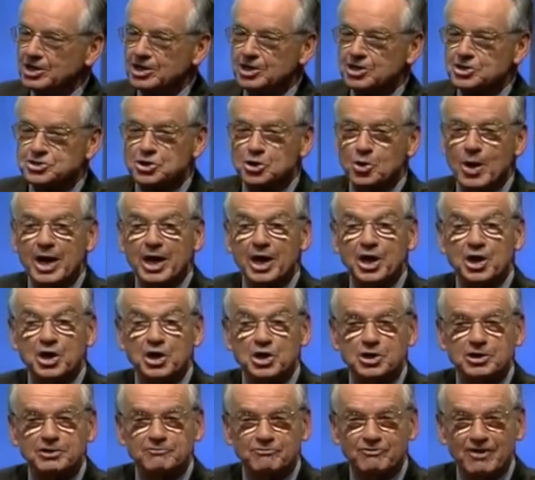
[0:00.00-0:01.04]
to a
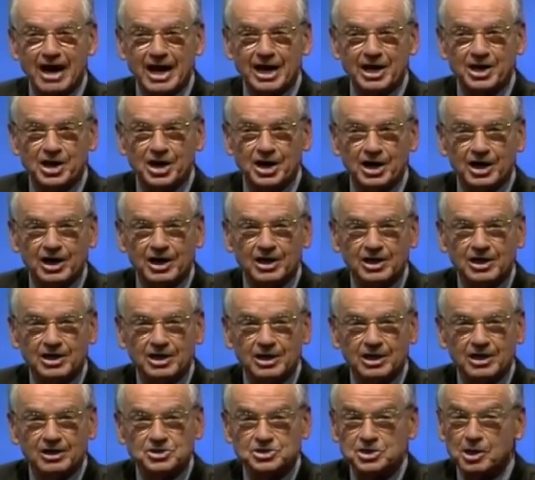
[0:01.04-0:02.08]
good finder.
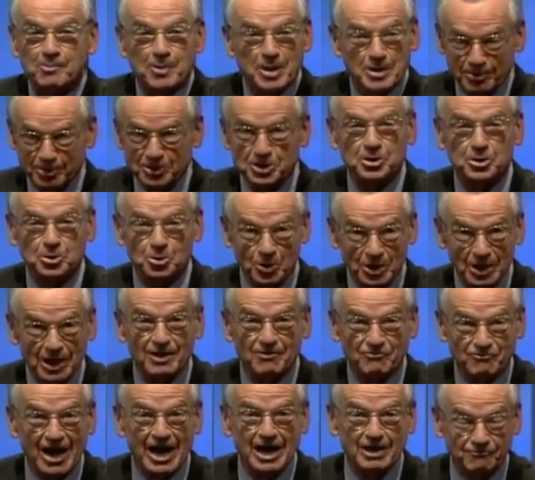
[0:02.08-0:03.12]
Some people do really
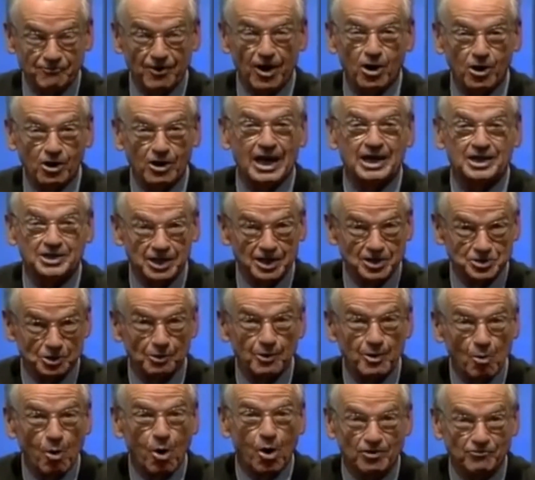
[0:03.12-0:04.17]
find fault like there's a
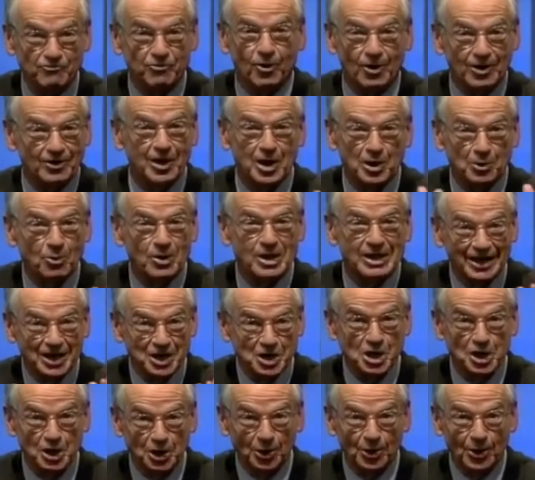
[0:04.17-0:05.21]
reward for it. They really
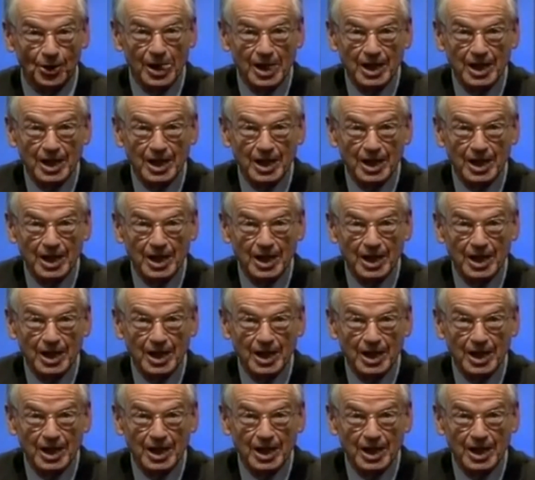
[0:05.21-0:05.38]
do.